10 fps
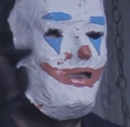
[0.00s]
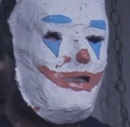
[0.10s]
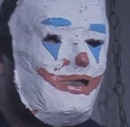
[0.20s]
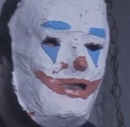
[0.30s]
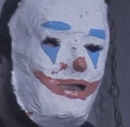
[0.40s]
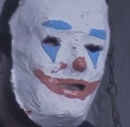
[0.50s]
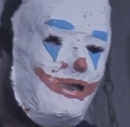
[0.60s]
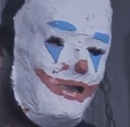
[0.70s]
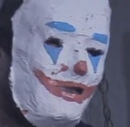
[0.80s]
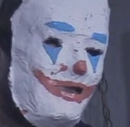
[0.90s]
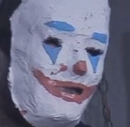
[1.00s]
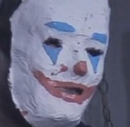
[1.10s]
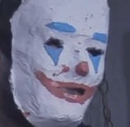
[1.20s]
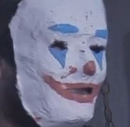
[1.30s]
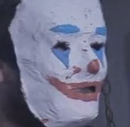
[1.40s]

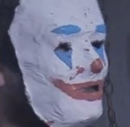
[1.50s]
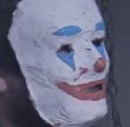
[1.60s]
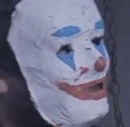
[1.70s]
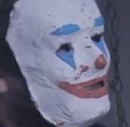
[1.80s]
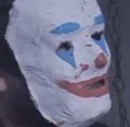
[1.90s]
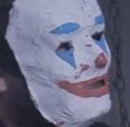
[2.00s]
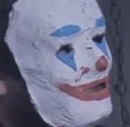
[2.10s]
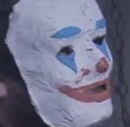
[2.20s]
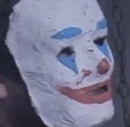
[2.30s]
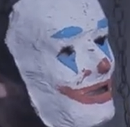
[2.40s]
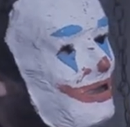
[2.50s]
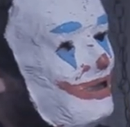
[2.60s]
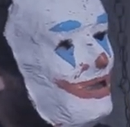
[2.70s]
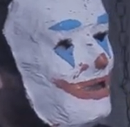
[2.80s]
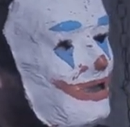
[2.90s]

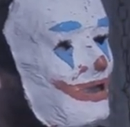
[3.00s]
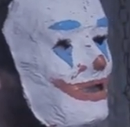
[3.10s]
Nothing is said.